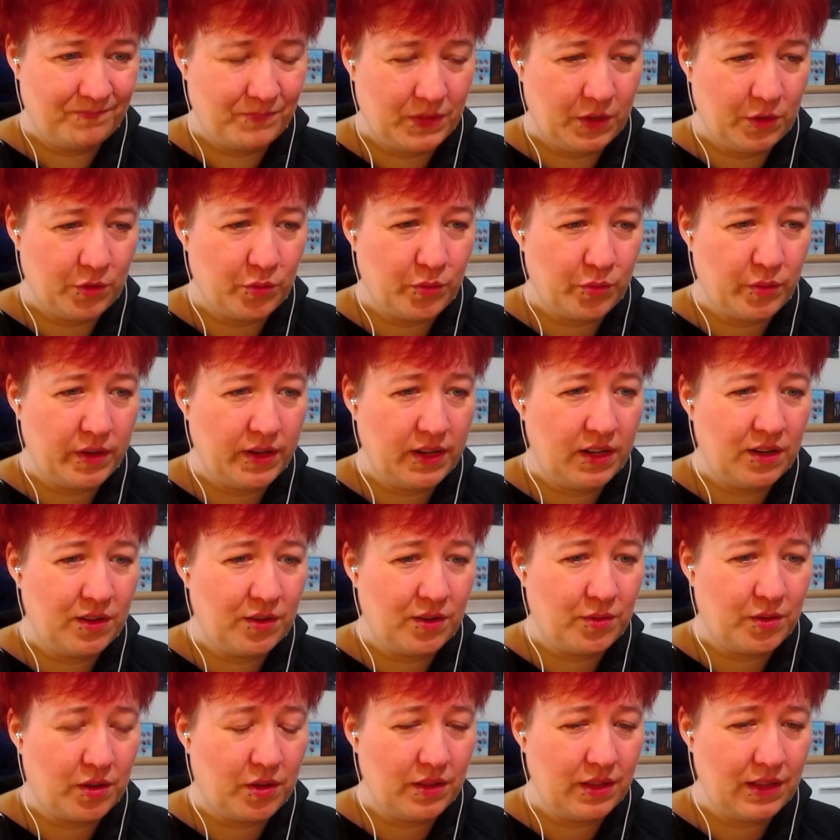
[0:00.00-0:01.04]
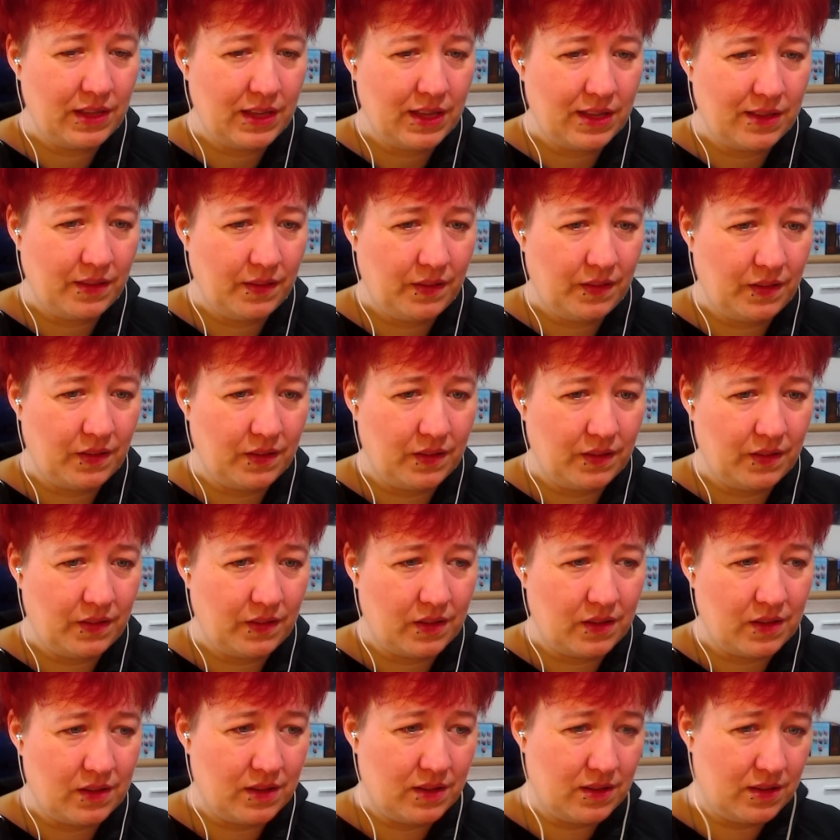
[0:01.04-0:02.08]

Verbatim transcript: You already know all the answers.